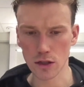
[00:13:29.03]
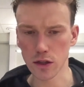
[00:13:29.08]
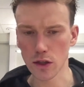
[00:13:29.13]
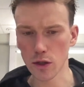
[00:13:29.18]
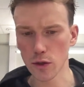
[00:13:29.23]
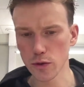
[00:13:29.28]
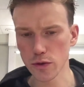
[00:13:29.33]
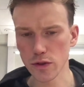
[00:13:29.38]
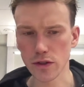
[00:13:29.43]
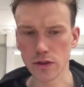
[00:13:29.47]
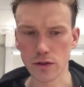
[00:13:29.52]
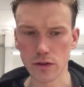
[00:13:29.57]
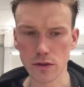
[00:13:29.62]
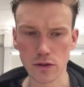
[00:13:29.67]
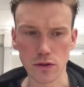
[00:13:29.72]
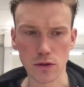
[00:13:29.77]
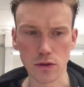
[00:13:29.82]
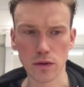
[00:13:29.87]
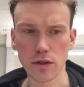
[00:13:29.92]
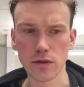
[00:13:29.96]
closer
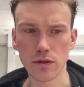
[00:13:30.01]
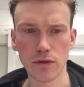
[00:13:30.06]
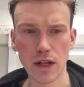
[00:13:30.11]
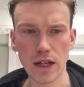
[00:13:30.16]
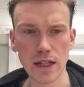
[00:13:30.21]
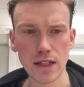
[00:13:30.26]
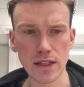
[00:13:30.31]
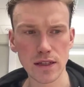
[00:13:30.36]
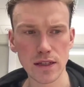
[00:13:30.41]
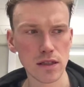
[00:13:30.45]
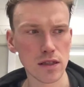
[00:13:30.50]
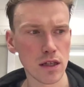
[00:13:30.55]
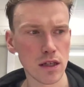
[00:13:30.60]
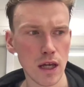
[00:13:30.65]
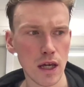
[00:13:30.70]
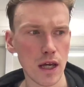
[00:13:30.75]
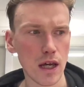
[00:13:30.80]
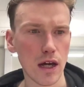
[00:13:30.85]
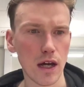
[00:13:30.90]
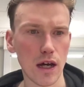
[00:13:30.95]
to the race,
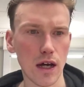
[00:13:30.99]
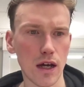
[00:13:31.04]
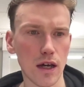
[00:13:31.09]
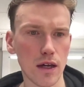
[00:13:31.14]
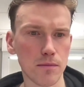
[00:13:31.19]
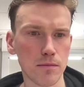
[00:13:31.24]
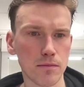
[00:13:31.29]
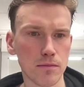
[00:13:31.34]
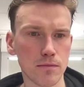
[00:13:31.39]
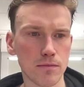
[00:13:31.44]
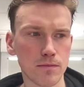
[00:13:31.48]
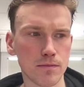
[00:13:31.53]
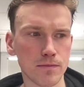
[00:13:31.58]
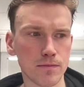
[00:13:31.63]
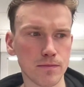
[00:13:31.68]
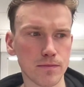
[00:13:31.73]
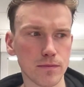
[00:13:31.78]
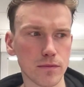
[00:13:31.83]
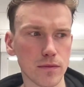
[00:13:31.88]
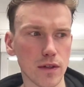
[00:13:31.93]

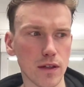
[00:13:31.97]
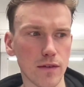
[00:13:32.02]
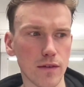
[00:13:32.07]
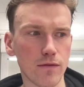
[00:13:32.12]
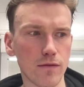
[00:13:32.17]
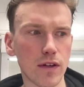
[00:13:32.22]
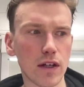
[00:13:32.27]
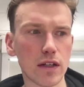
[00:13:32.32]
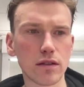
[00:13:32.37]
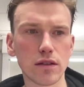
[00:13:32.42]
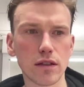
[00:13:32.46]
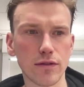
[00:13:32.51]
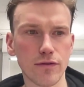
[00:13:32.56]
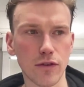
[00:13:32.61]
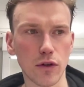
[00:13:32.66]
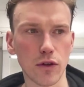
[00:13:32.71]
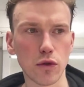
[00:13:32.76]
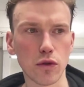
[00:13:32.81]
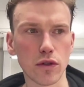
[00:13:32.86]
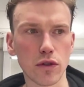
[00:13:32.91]
I'm very
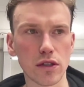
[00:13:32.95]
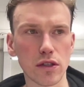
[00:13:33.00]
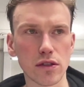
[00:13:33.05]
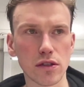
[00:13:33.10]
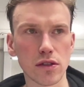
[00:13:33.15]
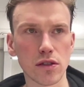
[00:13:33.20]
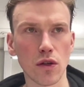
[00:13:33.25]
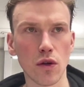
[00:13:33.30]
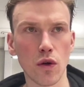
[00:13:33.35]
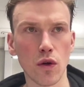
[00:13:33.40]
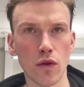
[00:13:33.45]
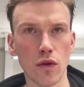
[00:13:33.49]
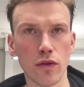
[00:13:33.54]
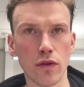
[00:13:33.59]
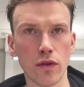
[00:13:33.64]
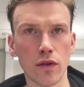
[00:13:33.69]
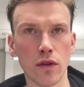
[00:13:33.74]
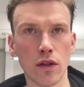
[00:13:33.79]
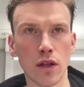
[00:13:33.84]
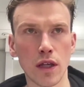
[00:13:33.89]
focused
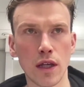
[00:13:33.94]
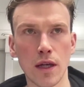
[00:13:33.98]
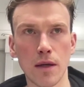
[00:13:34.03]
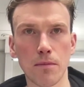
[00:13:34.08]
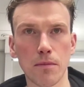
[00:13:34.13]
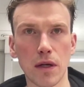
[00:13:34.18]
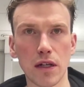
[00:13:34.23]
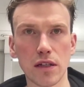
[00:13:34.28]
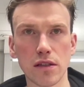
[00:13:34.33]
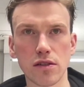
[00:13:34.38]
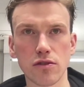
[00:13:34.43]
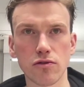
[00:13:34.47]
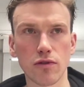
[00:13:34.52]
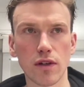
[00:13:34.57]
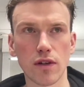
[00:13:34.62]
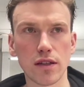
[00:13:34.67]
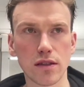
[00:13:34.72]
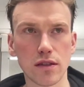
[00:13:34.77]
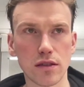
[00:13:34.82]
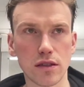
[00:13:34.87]
on my
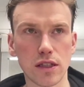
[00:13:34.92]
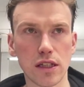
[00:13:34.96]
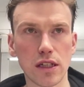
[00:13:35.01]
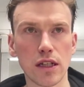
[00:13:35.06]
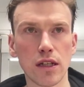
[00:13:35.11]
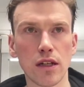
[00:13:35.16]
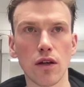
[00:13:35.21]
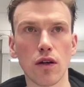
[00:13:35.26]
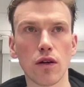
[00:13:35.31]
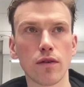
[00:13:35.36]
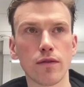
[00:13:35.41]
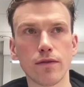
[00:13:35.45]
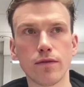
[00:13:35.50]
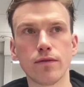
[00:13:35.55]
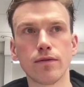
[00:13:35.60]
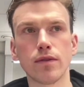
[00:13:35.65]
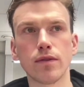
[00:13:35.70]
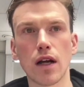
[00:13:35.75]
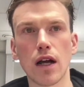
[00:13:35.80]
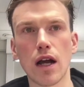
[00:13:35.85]
strategy
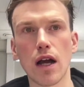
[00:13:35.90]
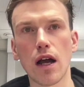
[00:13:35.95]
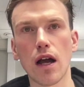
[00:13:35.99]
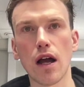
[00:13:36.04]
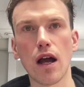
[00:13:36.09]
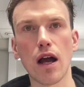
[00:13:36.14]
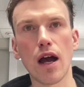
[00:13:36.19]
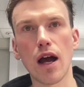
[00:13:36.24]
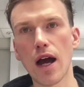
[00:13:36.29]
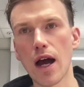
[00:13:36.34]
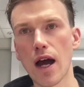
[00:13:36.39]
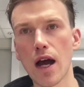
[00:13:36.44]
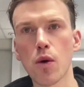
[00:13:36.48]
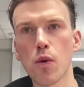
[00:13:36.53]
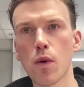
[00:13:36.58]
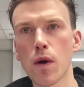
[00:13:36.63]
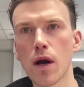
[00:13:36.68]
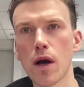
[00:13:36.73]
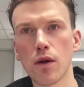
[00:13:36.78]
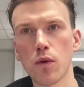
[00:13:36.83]
of
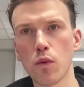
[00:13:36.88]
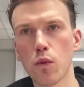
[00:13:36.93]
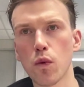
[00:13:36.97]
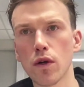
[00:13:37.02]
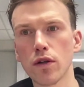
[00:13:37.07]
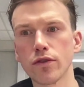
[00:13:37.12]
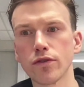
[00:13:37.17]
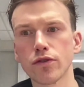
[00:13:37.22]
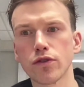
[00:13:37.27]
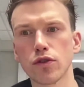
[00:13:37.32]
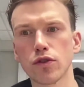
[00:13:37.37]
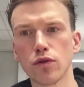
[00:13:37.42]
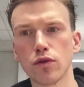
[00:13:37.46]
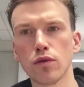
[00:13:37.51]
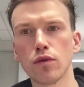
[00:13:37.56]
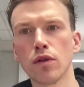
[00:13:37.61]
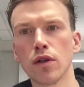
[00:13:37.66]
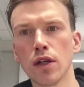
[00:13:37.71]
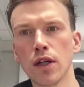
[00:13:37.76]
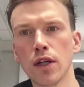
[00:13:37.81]
how I want
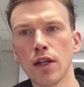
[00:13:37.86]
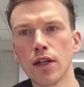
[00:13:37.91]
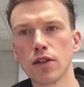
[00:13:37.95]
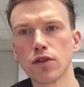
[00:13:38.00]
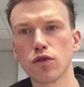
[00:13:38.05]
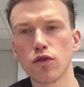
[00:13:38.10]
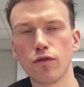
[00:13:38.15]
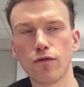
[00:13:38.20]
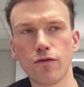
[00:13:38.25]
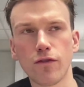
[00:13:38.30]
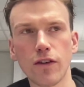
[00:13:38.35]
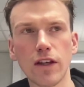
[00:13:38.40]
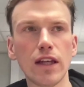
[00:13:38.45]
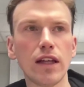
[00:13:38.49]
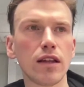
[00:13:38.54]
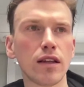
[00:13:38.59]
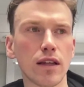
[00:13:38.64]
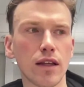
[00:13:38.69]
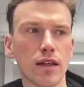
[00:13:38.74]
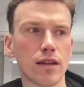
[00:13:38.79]
to
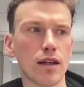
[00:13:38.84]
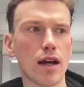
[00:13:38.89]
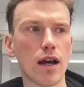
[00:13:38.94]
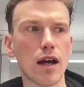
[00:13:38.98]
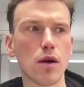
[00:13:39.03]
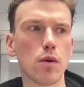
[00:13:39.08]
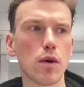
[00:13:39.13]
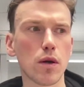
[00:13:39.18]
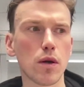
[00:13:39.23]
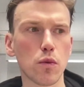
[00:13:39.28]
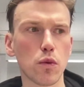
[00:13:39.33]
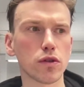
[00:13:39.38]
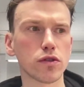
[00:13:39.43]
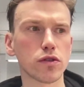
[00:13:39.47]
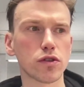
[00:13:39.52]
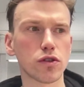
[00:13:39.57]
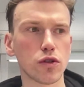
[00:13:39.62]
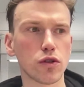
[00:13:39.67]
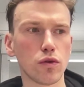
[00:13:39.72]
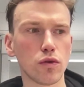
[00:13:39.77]
feel and how I
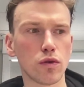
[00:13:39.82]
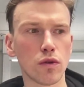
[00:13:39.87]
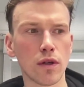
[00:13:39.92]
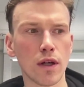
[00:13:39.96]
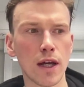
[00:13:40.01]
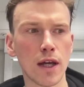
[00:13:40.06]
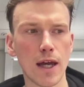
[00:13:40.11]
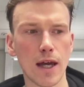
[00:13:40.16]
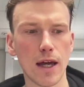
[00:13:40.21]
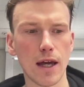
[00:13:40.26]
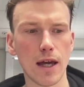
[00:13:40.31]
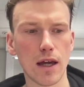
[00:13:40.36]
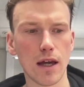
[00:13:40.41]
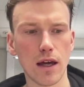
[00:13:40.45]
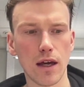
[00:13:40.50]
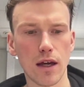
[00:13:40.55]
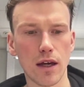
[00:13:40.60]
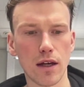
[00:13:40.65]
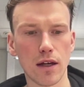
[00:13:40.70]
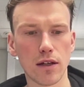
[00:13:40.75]
want to
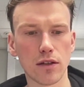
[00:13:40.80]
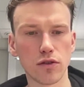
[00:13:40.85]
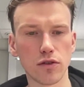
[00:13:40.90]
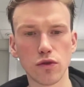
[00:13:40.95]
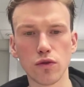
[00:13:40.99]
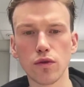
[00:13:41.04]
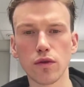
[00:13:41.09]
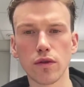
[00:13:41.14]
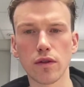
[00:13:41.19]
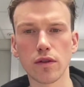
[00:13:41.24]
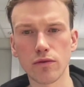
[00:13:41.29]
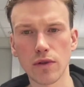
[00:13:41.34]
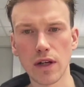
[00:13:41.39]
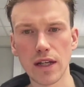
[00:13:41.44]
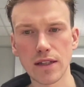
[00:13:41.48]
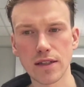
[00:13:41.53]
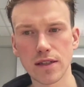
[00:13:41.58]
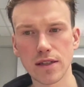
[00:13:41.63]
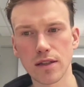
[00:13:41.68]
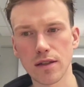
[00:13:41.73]
do the
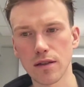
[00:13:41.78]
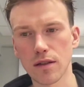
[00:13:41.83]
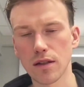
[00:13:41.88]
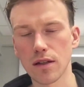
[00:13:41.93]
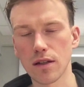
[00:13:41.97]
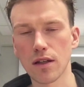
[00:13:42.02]
race.